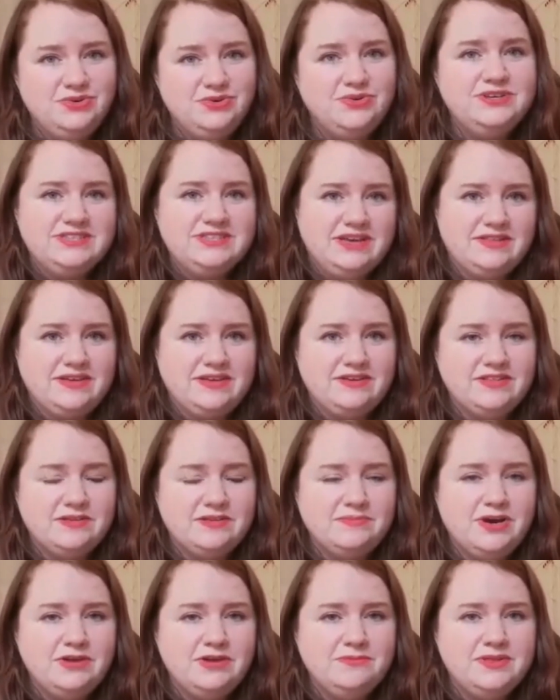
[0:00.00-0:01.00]
noise out there
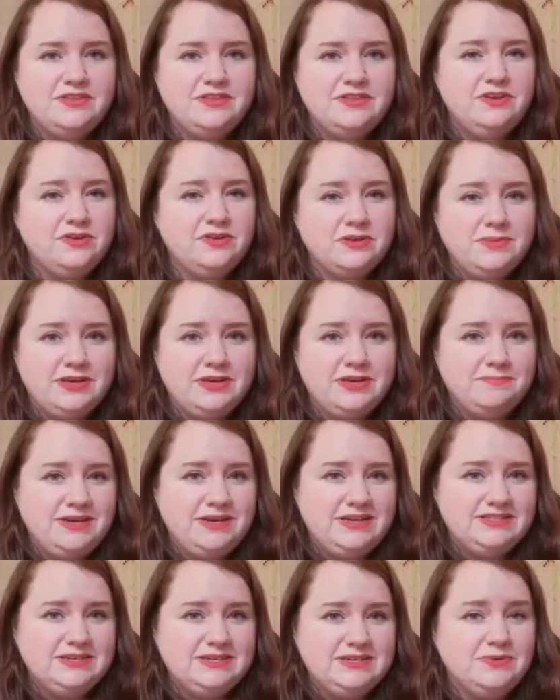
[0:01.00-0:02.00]
at the moment that you're going to be
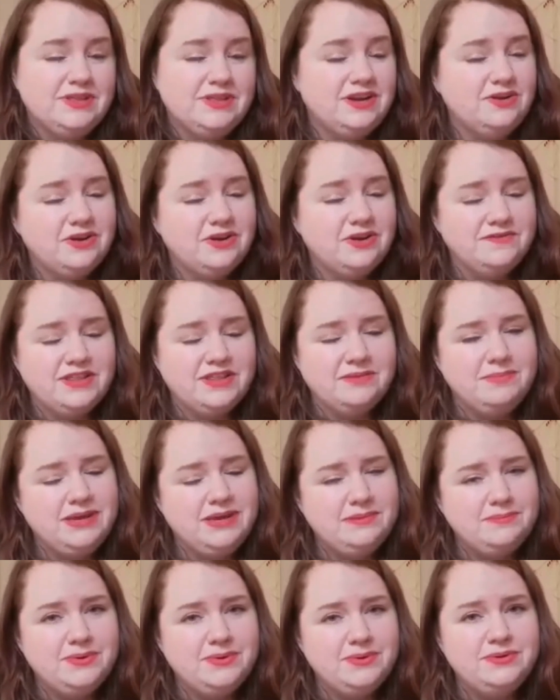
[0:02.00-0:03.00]
competing with a lot of other
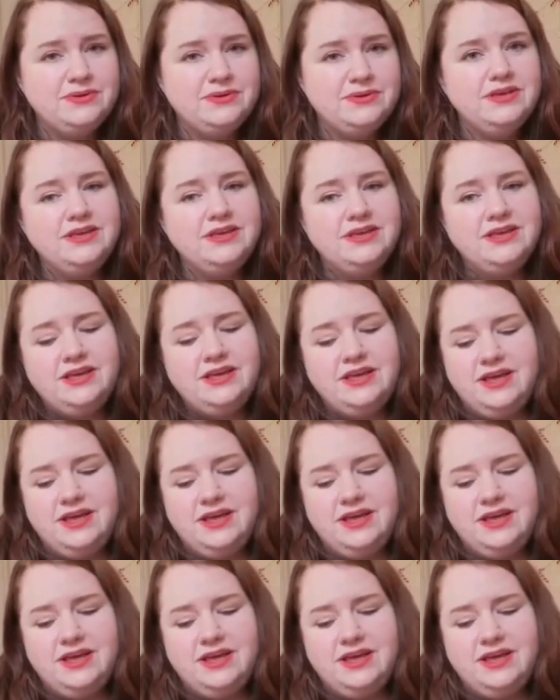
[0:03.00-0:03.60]
people.